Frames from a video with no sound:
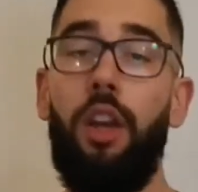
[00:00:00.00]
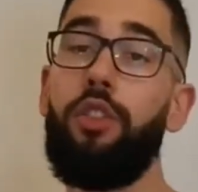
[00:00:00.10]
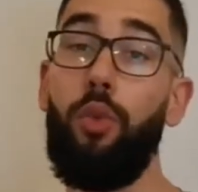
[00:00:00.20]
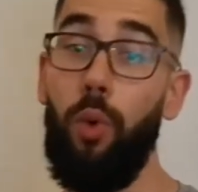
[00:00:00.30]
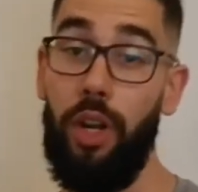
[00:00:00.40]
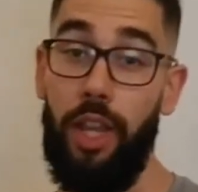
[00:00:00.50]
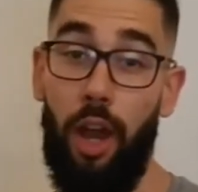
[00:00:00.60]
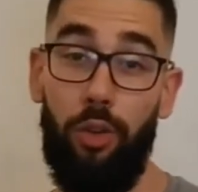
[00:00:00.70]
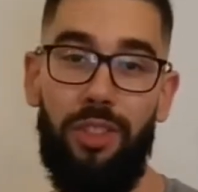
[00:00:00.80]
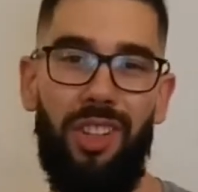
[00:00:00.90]
to work
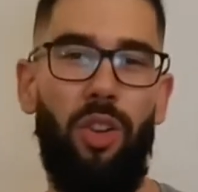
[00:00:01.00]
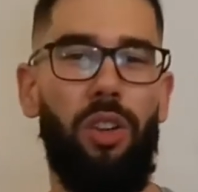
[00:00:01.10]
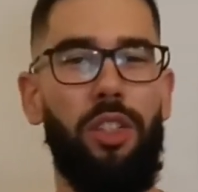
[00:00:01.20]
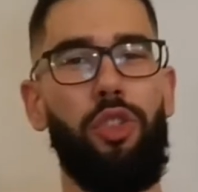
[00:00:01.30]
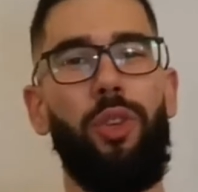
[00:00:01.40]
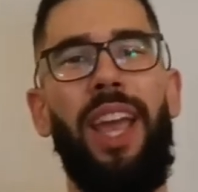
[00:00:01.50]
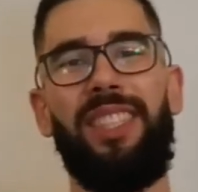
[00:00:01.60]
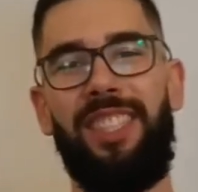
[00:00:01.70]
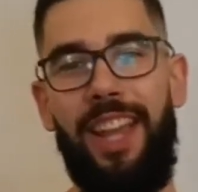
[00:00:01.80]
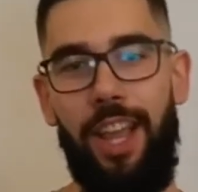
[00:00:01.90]
out in order to get
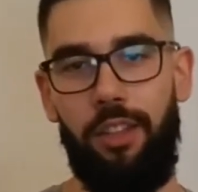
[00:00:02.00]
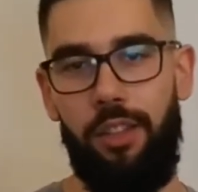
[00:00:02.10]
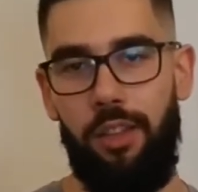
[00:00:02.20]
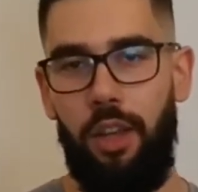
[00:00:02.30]
jacked,